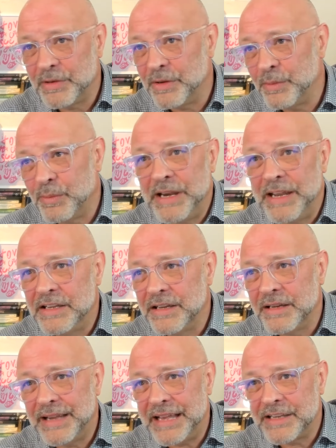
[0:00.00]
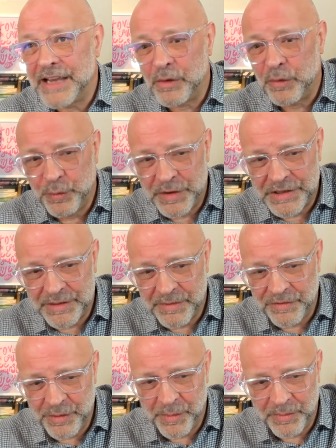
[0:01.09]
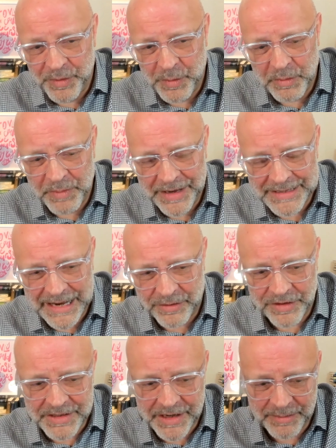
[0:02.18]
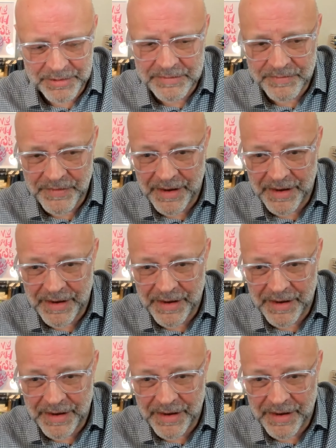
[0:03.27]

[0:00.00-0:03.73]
look we need to let's get all the wisdom of hum, human beings out on the table,